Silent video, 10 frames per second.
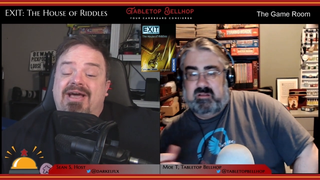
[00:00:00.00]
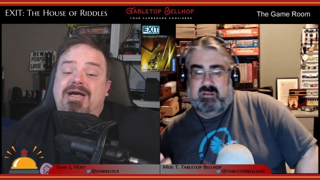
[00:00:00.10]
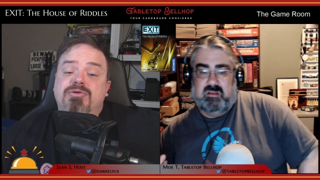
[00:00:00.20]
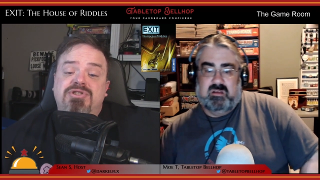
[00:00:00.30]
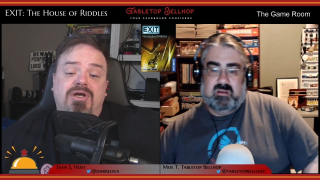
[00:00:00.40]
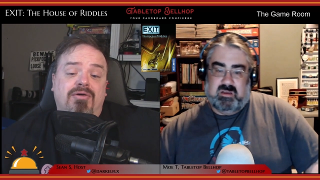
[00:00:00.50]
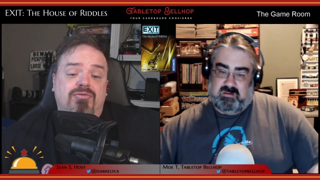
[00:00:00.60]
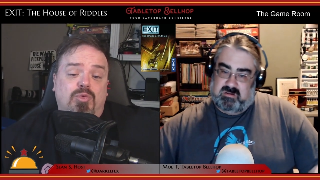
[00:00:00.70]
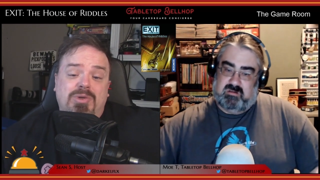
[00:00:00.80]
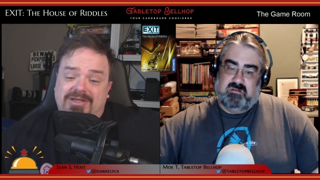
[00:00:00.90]
Speaker 1: the House
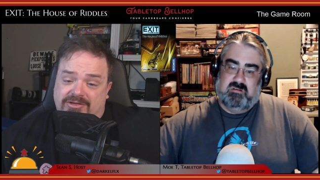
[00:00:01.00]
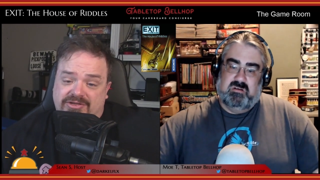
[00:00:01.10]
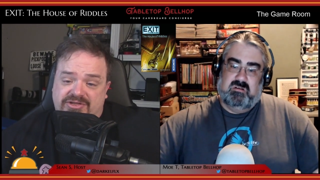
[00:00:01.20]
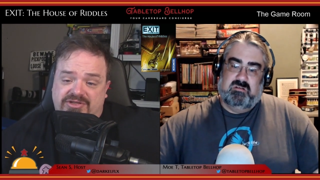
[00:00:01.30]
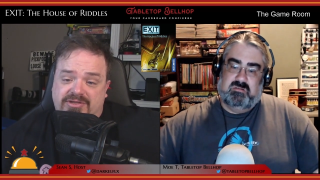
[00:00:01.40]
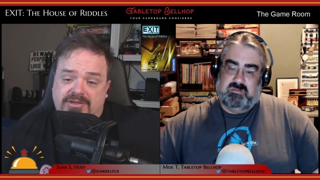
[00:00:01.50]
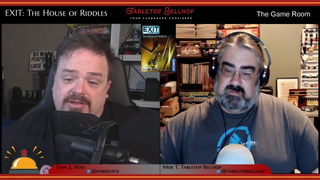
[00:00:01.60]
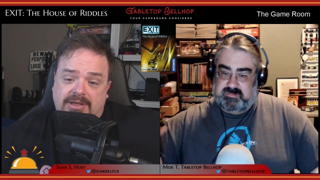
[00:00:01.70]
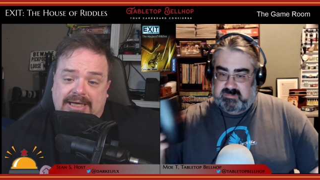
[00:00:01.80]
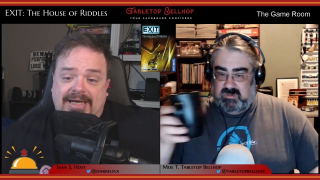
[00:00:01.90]
of Riddles
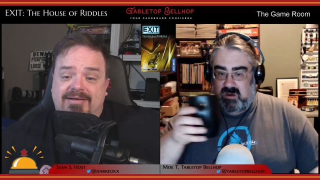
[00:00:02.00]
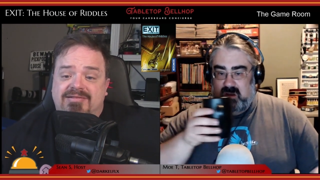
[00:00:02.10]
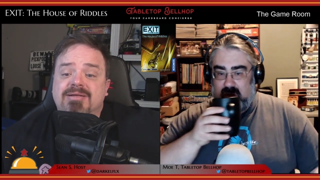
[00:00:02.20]
at